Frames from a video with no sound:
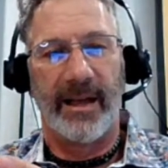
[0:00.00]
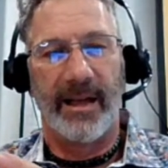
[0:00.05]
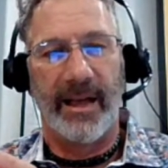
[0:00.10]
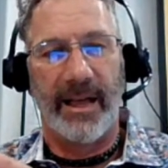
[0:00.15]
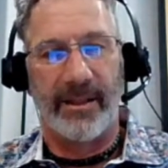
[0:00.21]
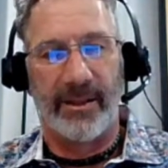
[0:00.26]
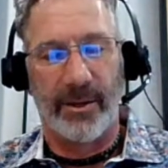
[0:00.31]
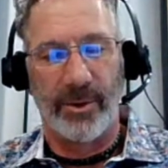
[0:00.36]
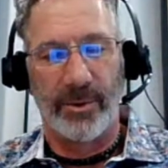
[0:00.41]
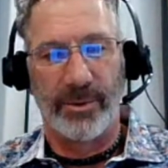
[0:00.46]

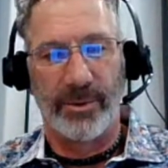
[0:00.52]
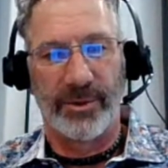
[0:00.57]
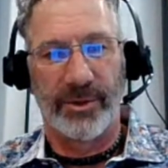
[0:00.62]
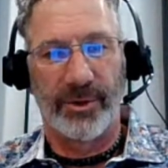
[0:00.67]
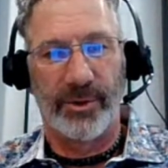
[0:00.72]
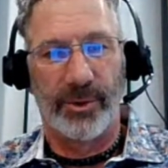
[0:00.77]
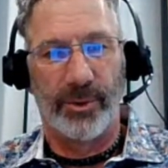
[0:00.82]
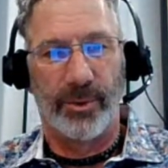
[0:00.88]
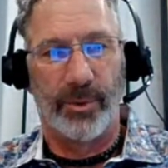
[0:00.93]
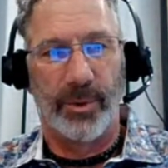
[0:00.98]
And those
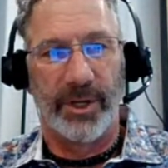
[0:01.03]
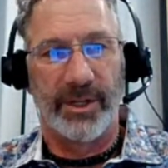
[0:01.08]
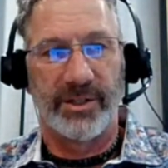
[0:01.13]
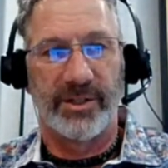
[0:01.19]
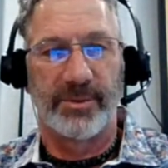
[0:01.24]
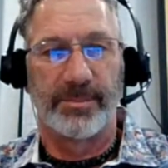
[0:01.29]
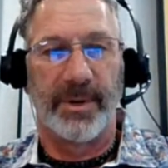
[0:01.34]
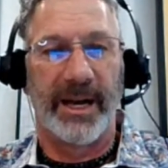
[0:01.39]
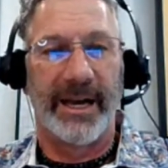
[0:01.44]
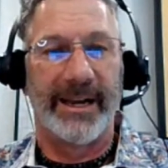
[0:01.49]
who
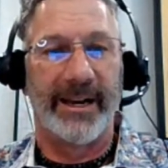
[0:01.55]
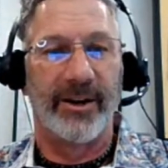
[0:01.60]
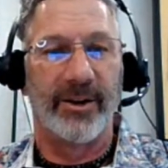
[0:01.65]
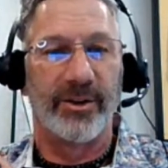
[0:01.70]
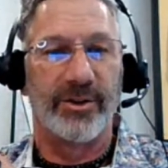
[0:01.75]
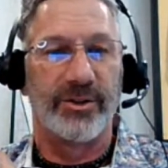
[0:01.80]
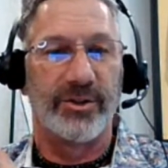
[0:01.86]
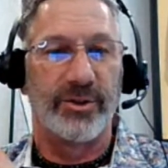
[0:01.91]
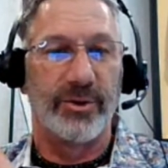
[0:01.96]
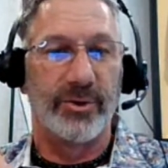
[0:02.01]

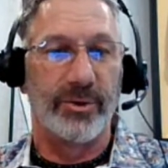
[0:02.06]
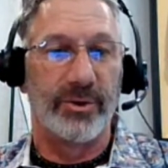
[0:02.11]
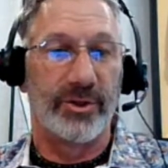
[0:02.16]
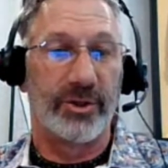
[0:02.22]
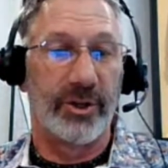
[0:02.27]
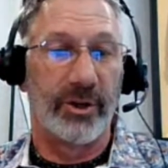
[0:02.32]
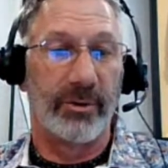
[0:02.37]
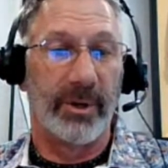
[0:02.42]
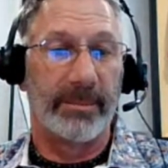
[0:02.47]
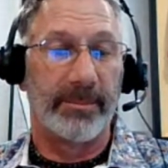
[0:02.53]
aspire to
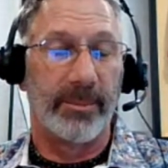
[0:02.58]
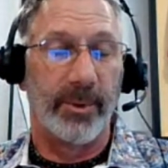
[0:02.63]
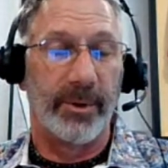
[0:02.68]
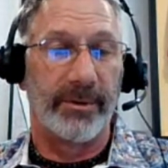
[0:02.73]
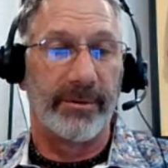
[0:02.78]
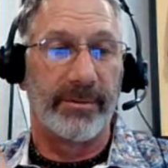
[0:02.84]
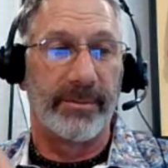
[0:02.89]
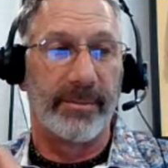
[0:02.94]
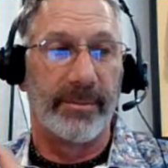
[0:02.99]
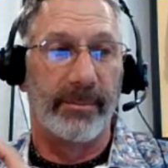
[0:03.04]
show up
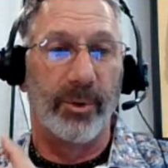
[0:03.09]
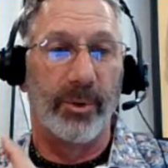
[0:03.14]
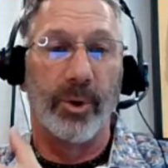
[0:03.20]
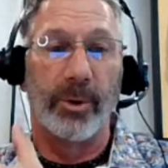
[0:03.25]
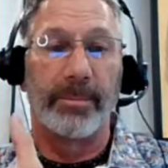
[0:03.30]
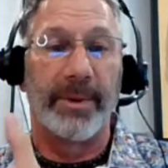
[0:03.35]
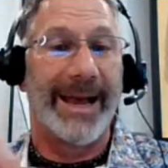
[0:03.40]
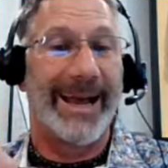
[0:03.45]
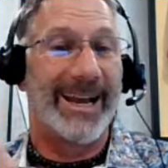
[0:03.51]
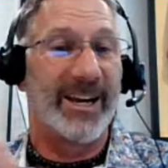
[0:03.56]
with more
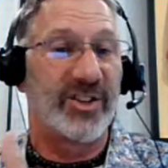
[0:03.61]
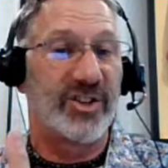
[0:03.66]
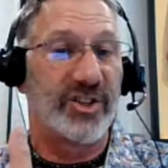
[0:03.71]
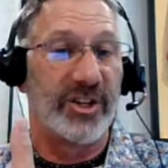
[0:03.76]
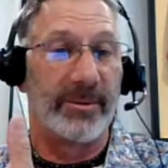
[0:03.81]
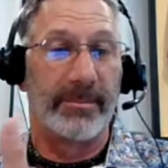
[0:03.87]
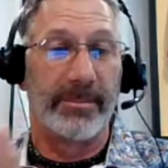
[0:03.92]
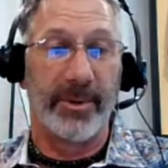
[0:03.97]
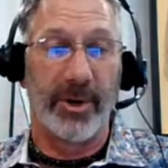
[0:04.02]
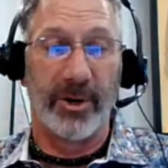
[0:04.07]

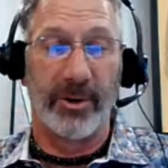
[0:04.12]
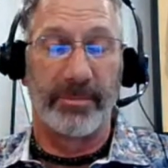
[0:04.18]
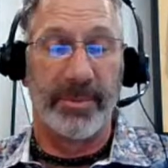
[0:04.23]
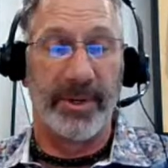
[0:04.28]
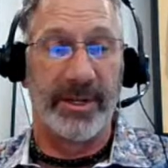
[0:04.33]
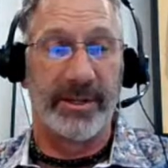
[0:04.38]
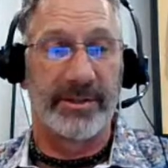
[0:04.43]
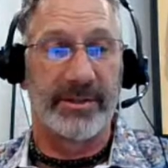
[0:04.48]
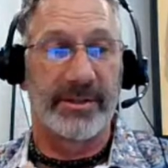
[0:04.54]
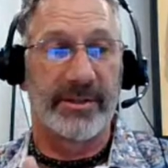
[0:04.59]
passion,
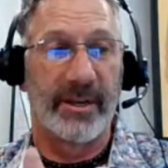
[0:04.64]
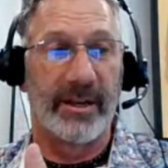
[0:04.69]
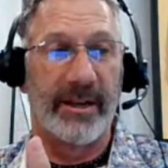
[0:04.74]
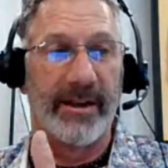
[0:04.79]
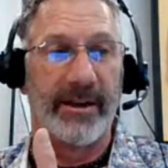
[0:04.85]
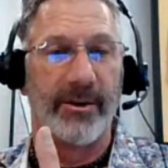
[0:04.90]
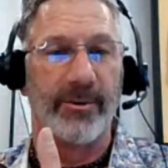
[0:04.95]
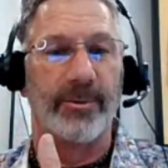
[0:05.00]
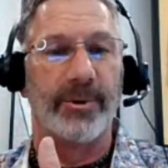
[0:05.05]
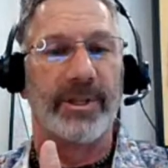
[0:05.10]
purpose,
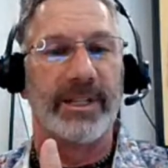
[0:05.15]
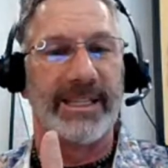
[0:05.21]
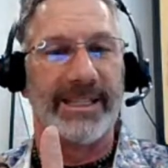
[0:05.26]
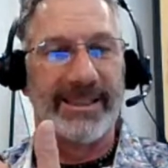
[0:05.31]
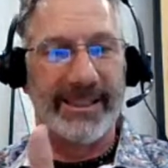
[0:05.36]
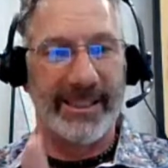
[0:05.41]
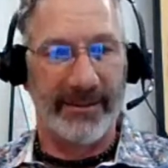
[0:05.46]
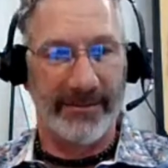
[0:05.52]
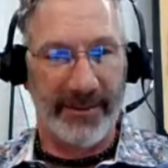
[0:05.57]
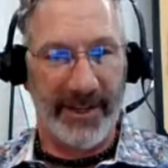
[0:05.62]
really
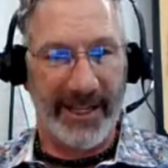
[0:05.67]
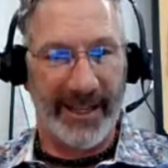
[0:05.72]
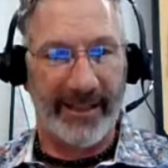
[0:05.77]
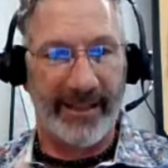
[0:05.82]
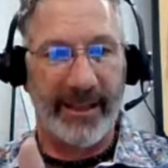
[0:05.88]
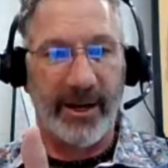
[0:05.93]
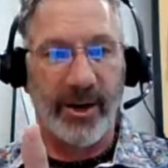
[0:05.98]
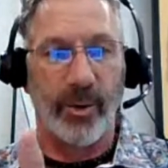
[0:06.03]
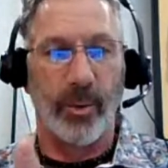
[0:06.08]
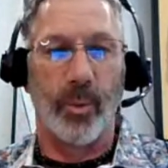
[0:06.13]
living
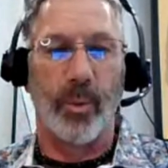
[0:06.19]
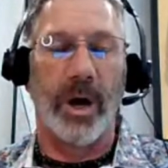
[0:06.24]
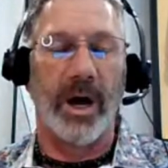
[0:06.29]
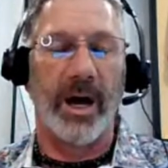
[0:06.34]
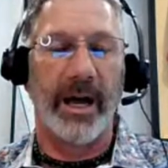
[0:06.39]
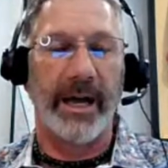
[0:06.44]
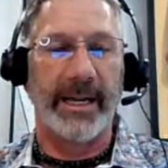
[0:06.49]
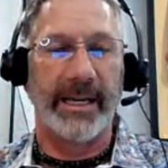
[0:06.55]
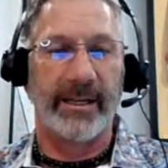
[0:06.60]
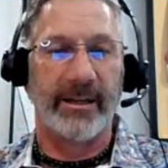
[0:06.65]
their
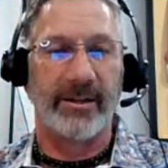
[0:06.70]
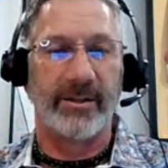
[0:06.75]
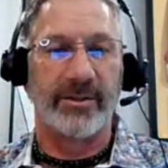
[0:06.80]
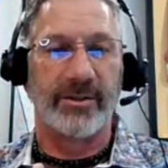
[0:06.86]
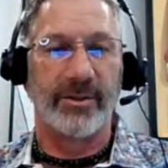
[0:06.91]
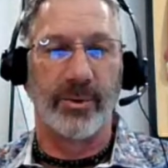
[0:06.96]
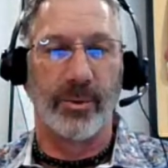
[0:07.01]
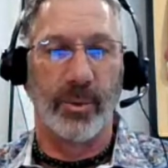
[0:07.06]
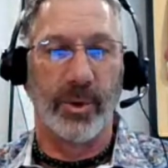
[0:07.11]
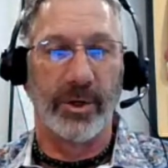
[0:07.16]
why
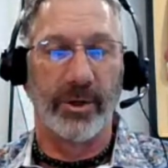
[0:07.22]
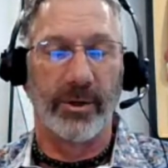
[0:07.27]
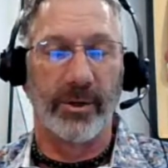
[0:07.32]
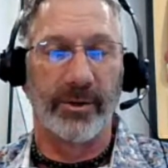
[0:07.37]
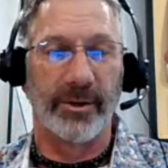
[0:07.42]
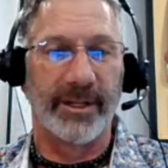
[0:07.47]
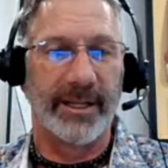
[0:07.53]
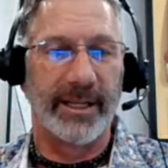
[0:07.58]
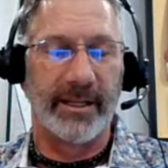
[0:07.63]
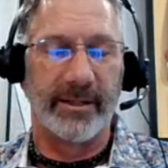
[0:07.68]
into the
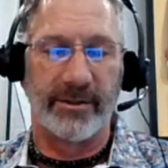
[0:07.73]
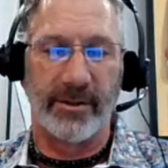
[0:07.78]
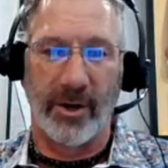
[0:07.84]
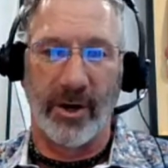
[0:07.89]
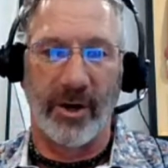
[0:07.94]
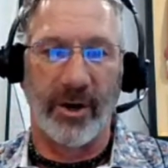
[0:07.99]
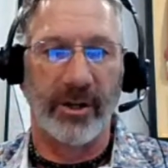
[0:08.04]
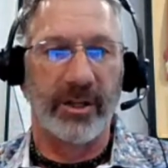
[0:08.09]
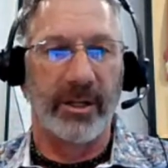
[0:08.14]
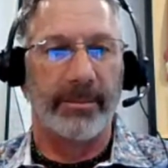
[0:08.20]
world is
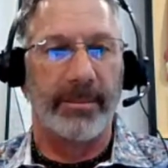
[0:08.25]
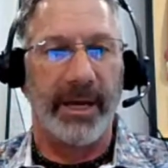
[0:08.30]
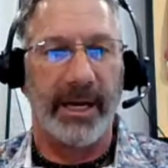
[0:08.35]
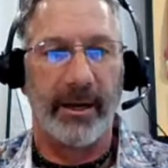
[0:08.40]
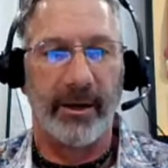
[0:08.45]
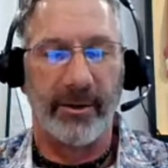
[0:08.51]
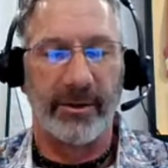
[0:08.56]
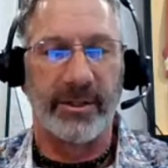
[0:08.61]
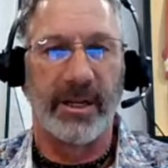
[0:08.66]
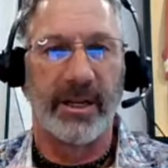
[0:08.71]
all
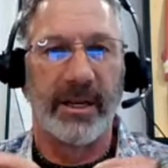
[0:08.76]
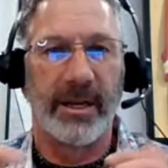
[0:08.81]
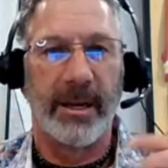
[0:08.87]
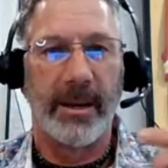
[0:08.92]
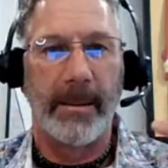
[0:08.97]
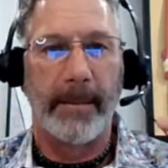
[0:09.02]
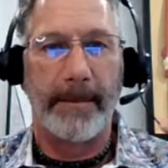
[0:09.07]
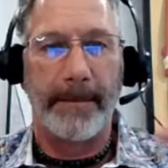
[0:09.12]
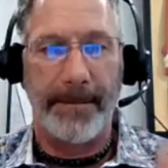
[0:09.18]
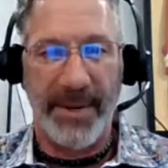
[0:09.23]
about
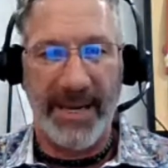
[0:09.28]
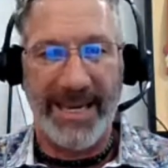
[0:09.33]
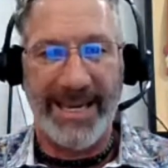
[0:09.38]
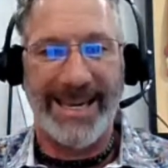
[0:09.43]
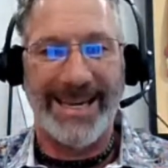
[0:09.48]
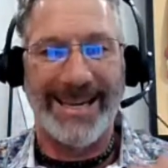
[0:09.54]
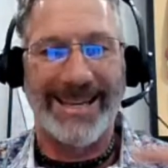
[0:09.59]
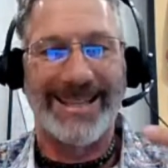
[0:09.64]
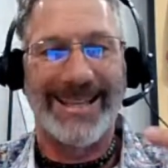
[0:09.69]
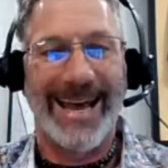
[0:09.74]

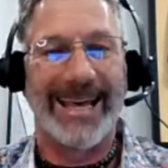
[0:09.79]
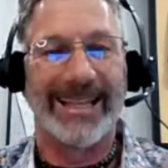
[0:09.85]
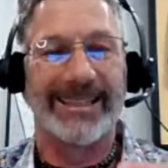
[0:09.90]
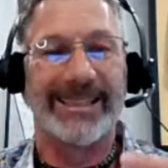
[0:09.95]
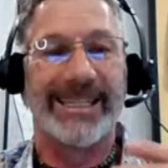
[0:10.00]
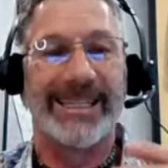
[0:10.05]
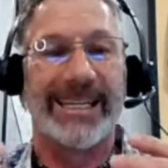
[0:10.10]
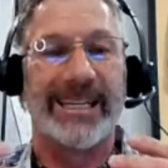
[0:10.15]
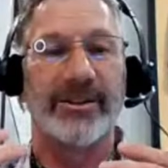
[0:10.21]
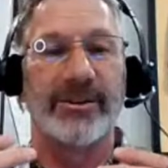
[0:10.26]
being that
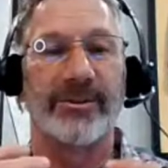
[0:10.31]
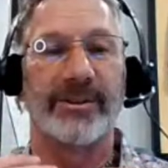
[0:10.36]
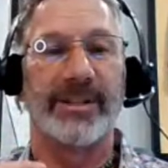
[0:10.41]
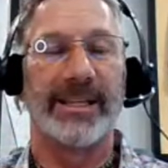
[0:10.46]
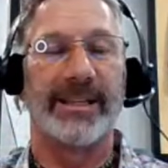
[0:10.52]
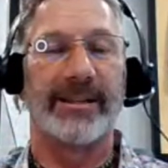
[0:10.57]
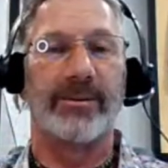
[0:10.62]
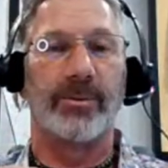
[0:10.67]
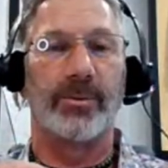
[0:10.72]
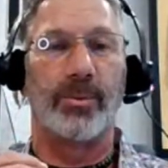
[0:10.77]
leader
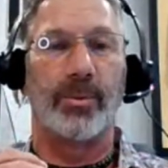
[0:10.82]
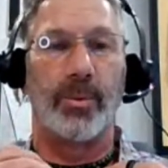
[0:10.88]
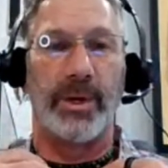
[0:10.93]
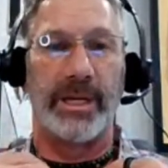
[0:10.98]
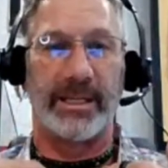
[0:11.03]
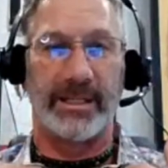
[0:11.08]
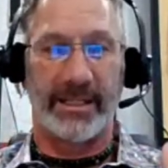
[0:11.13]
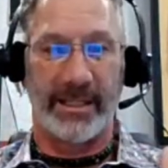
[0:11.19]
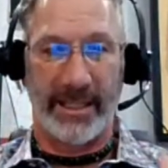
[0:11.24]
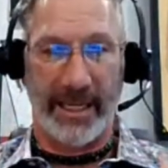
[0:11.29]
that
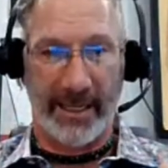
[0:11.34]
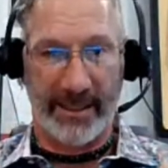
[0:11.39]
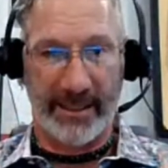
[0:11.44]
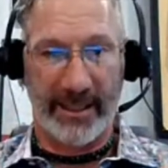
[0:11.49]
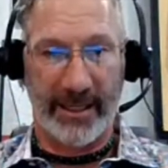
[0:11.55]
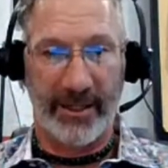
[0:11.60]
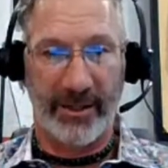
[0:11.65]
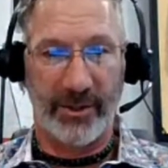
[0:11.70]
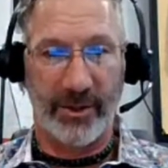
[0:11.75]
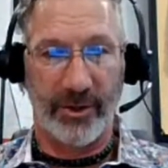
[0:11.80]
we
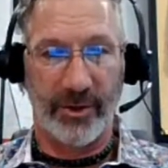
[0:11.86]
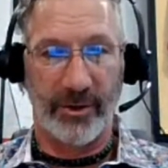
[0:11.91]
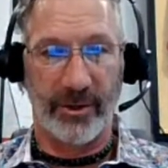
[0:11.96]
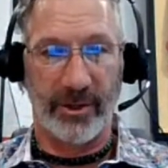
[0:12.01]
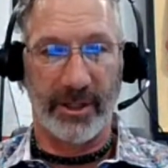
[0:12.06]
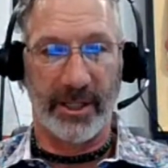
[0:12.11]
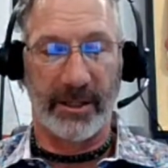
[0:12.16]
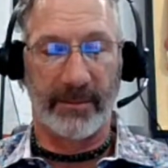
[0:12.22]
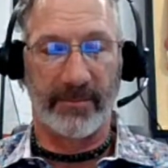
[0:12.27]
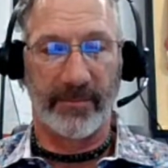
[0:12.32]
sense
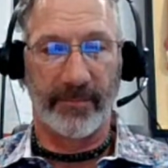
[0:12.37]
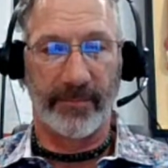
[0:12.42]
internally